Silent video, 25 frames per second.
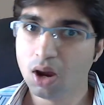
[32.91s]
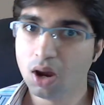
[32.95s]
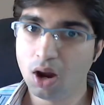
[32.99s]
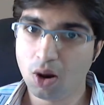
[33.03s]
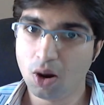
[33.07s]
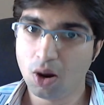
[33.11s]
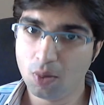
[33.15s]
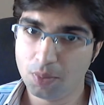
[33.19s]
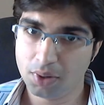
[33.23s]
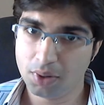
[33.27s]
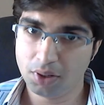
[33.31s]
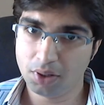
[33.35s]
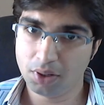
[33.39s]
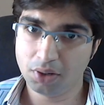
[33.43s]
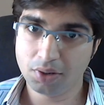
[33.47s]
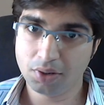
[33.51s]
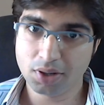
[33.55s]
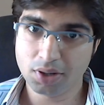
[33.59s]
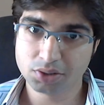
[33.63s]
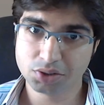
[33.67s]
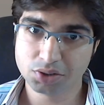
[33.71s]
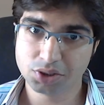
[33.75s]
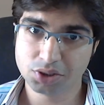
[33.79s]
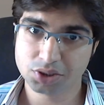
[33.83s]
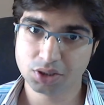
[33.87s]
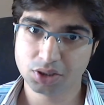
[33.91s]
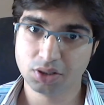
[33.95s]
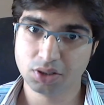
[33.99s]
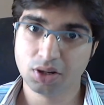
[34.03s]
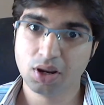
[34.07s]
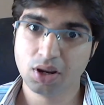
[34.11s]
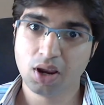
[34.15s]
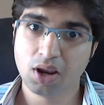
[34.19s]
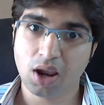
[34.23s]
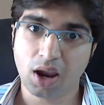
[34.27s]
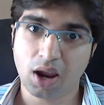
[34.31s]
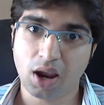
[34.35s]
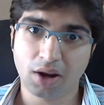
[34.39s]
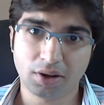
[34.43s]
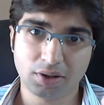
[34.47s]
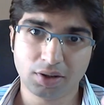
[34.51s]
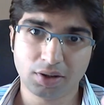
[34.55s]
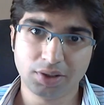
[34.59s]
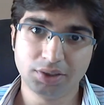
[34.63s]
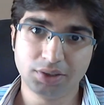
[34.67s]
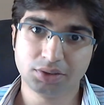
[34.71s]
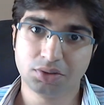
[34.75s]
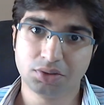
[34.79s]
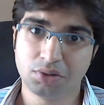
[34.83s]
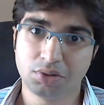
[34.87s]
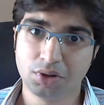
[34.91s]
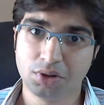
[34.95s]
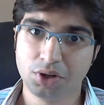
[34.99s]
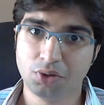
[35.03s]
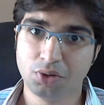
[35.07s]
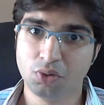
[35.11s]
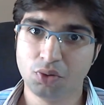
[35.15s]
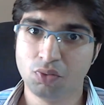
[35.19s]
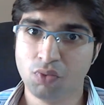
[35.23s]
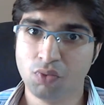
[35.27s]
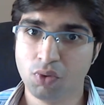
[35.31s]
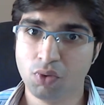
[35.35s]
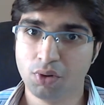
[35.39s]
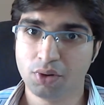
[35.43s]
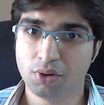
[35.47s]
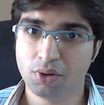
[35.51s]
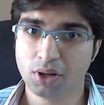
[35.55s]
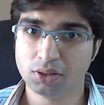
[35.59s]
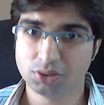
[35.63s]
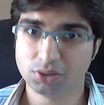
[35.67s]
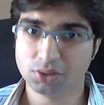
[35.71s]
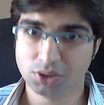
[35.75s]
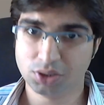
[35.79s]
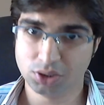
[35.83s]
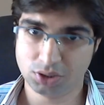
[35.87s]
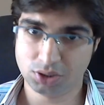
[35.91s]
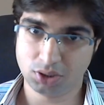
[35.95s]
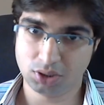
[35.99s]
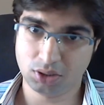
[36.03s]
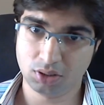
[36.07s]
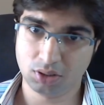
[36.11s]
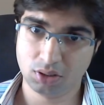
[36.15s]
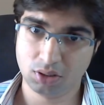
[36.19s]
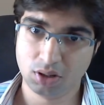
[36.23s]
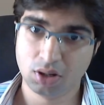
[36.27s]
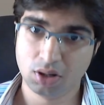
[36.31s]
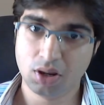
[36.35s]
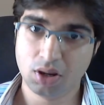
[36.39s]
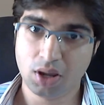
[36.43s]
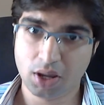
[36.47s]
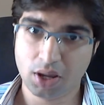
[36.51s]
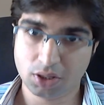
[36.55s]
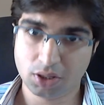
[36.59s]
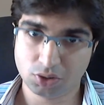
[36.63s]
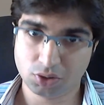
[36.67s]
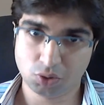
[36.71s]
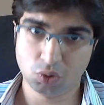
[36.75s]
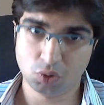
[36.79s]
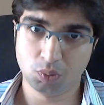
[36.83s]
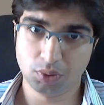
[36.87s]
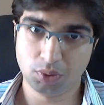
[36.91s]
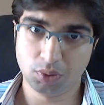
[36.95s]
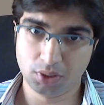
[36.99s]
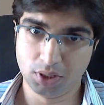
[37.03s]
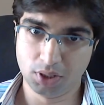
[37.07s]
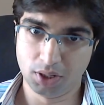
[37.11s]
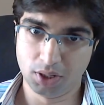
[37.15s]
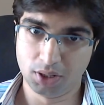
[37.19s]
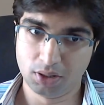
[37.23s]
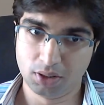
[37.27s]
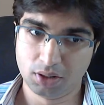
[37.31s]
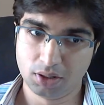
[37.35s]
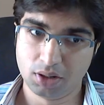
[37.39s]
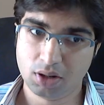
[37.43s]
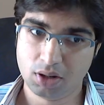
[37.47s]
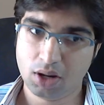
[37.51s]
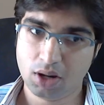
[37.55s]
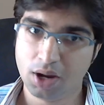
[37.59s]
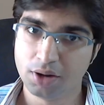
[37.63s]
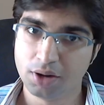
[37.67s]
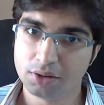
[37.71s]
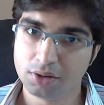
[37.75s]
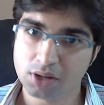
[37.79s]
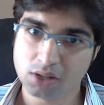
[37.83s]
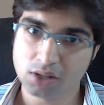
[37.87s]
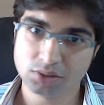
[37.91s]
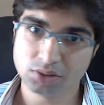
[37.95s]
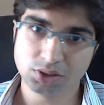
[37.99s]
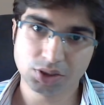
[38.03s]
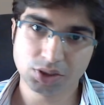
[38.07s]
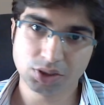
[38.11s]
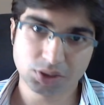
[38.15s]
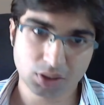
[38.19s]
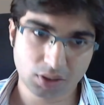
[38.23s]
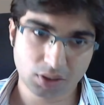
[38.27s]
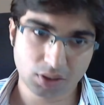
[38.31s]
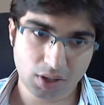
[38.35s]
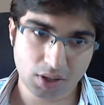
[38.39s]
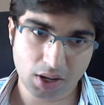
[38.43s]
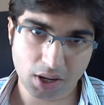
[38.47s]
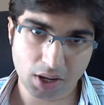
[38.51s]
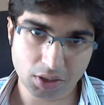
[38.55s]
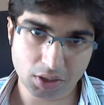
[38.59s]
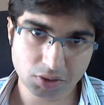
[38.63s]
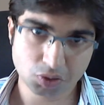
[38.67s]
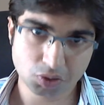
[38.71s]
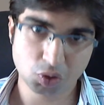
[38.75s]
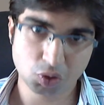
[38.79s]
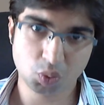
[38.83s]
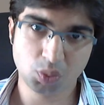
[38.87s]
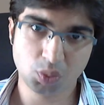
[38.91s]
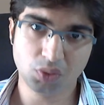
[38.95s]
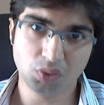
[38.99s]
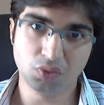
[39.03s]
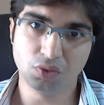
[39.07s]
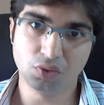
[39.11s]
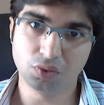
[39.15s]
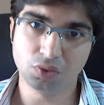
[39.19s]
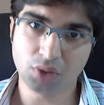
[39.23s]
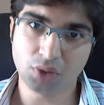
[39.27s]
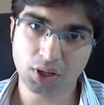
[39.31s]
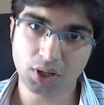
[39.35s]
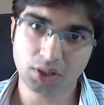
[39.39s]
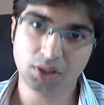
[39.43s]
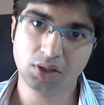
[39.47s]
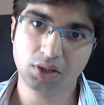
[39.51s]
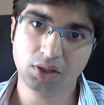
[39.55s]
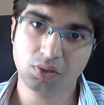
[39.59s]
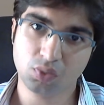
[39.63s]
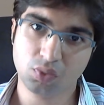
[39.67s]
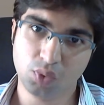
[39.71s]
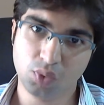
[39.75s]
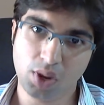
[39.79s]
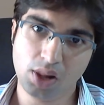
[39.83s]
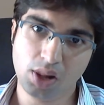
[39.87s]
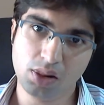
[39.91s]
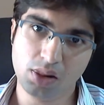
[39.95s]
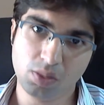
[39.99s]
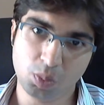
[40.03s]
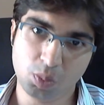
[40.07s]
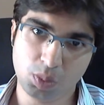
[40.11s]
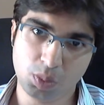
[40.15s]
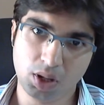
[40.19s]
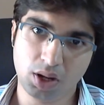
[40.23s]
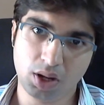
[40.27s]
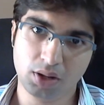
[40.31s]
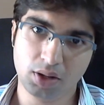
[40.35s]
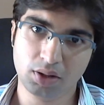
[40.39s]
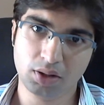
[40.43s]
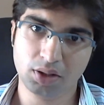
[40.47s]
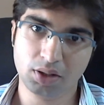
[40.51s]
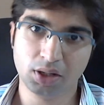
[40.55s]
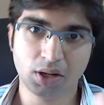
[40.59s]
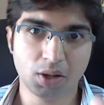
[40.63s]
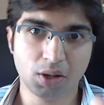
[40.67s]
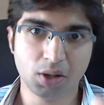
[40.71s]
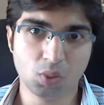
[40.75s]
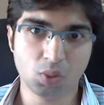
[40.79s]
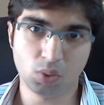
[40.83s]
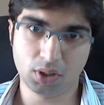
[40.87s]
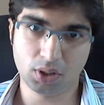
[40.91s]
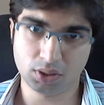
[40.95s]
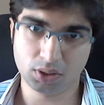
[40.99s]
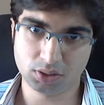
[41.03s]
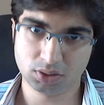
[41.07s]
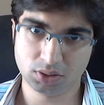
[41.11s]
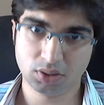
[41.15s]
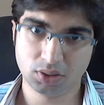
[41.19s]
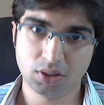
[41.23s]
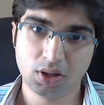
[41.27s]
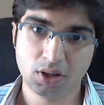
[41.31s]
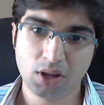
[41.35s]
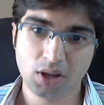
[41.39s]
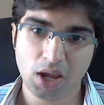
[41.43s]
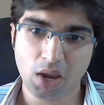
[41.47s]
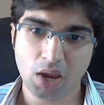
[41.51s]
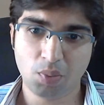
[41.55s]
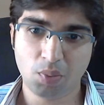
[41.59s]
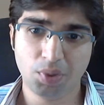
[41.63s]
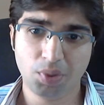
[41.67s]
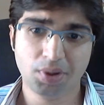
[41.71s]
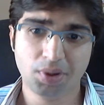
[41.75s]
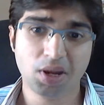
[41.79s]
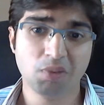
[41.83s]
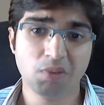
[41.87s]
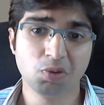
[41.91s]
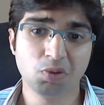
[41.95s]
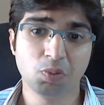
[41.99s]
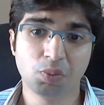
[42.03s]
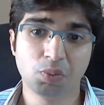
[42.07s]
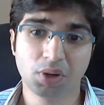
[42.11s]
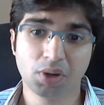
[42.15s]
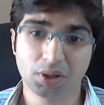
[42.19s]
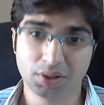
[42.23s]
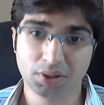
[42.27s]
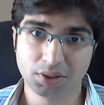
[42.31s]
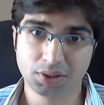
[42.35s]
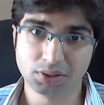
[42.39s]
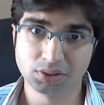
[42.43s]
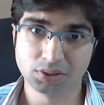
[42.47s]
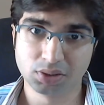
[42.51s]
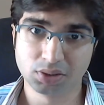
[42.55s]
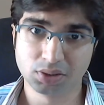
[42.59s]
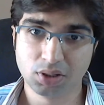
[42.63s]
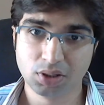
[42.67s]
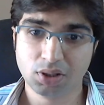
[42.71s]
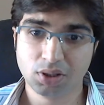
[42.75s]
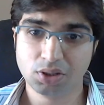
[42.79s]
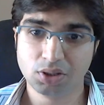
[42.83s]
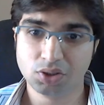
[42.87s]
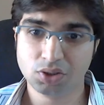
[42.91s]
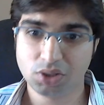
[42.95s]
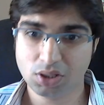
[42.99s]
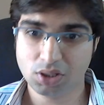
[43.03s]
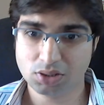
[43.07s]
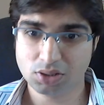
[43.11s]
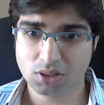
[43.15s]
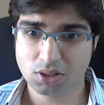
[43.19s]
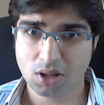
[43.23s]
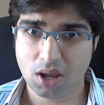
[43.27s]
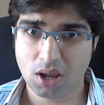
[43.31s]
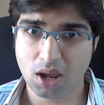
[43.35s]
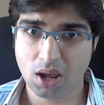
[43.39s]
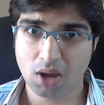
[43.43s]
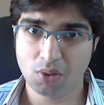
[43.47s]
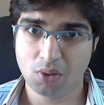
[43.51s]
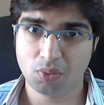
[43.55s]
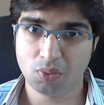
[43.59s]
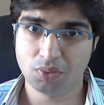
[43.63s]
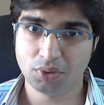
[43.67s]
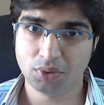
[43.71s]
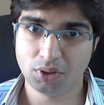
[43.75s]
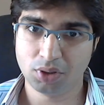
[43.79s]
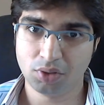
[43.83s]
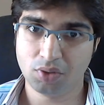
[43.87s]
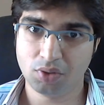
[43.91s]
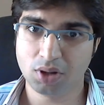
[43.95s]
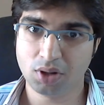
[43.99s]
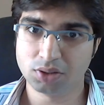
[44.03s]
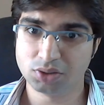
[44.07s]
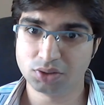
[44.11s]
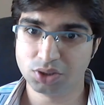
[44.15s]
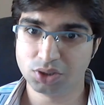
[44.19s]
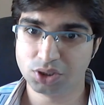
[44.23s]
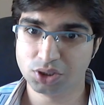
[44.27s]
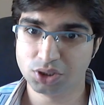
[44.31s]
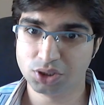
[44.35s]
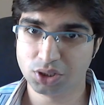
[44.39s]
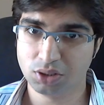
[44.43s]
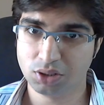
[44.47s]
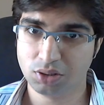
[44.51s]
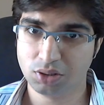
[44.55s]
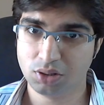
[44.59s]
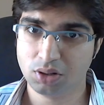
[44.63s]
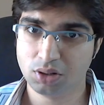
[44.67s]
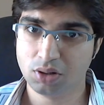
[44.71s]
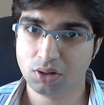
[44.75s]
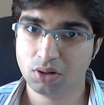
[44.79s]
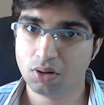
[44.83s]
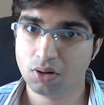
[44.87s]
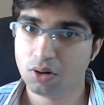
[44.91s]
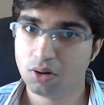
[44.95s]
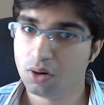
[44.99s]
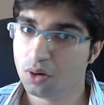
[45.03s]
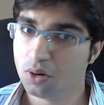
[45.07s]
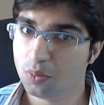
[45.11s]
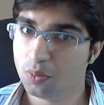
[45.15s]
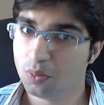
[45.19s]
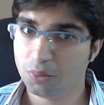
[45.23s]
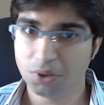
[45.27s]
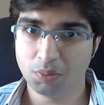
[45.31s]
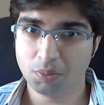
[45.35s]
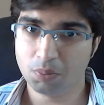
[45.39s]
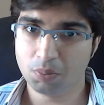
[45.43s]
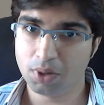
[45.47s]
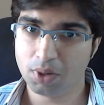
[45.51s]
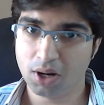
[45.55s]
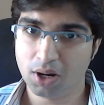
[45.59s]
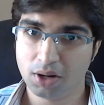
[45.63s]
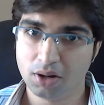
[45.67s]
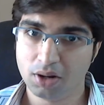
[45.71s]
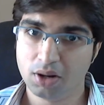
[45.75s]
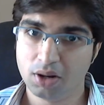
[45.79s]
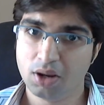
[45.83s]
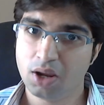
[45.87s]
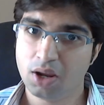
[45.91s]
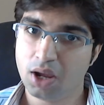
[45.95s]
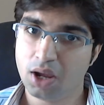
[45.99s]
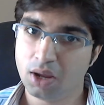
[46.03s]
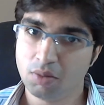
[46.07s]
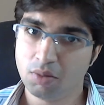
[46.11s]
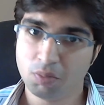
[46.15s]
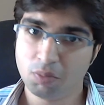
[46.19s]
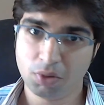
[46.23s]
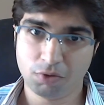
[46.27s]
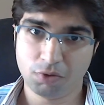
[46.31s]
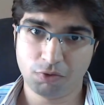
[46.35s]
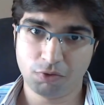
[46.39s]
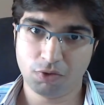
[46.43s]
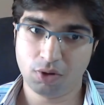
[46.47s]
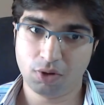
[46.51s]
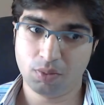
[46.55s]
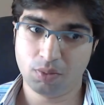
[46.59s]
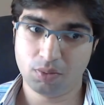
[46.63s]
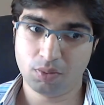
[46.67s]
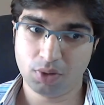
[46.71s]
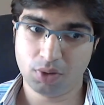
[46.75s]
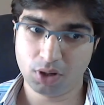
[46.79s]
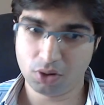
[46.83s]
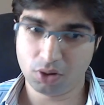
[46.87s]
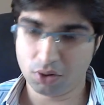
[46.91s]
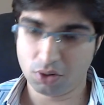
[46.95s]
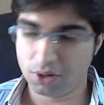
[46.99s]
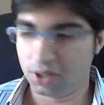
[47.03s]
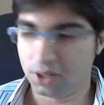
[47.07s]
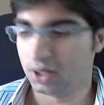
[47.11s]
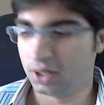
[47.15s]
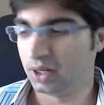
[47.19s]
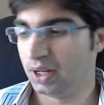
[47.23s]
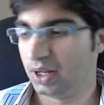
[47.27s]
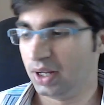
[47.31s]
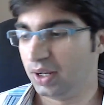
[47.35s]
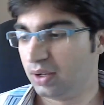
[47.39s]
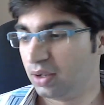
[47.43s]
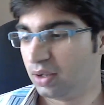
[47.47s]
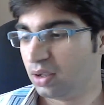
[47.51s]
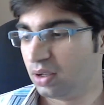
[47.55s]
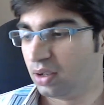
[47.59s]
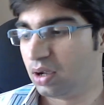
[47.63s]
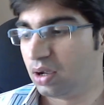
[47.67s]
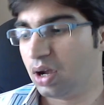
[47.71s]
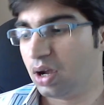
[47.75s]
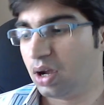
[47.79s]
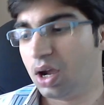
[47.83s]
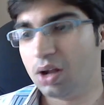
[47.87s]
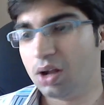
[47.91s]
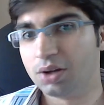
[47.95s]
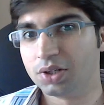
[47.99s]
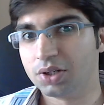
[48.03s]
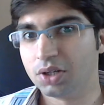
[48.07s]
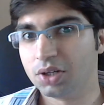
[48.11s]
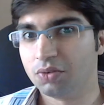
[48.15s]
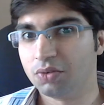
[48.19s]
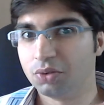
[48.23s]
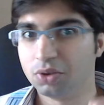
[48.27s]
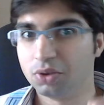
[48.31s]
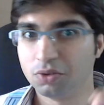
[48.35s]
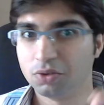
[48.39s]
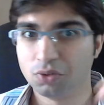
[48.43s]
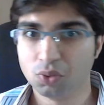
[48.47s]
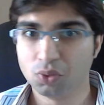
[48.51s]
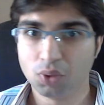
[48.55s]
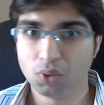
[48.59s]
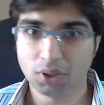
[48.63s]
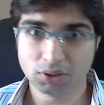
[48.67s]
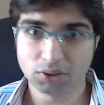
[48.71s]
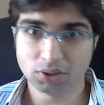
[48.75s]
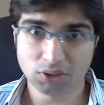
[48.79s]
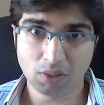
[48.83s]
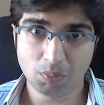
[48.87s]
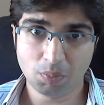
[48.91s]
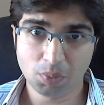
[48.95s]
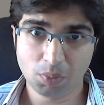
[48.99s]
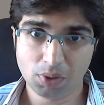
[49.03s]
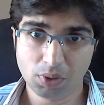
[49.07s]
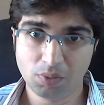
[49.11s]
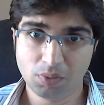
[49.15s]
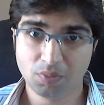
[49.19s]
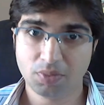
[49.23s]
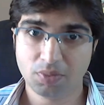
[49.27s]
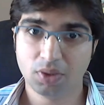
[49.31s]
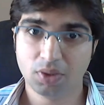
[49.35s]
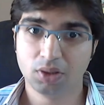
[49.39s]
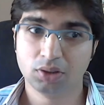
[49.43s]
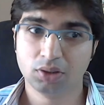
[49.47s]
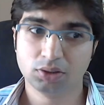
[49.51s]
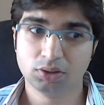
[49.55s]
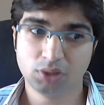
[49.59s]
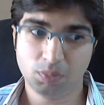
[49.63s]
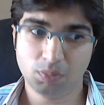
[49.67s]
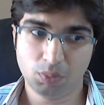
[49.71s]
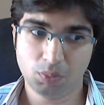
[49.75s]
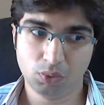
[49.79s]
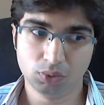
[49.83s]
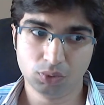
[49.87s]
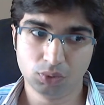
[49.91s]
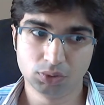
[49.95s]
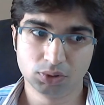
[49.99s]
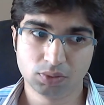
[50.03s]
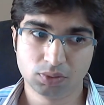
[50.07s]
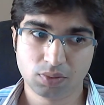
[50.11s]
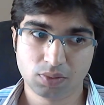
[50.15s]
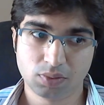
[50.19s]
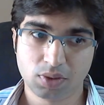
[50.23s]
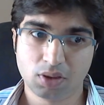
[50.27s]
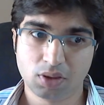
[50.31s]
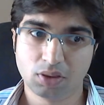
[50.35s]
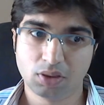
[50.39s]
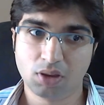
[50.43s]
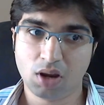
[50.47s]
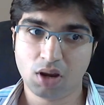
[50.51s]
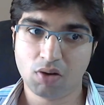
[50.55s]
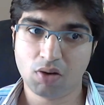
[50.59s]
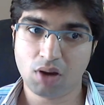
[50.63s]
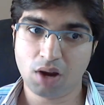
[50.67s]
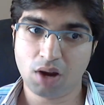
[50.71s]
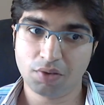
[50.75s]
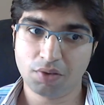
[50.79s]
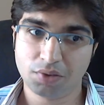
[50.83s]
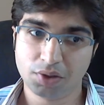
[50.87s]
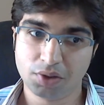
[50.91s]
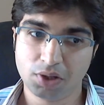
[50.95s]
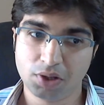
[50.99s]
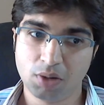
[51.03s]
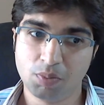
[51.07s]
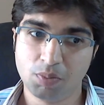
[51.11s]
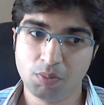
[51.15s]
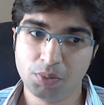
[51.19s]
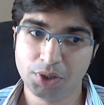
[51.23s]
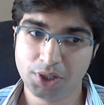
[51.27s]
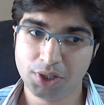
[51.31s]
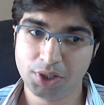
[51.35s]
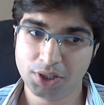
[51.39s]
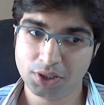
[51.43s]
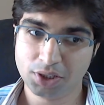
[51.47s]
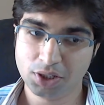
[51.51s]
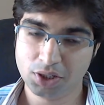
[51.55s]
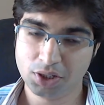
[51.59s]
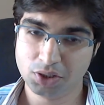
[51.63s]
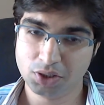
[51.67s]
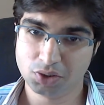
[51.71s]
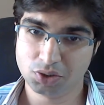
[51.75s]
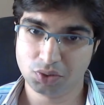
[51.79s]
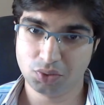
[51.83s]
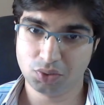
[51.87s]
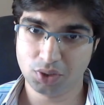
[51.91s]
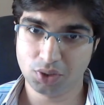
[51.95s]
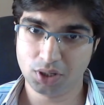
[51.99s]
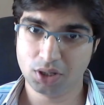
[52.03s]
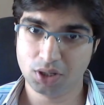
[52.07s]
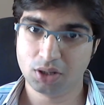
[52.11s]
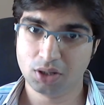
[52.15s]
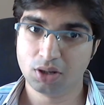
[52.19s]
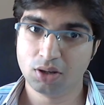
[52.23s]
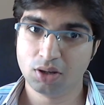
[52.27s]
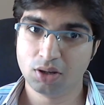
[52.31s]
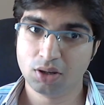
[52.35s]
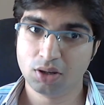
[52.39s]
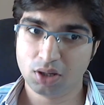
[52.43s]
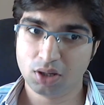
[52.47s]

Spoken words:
How many transition? At least 3 to 4 transition has to be done, and transition has to be very well planned in advance. Every time you practice, just have the transition pre-plan and perform accordingly. I'll give you the few examples. Suppose now after completing the history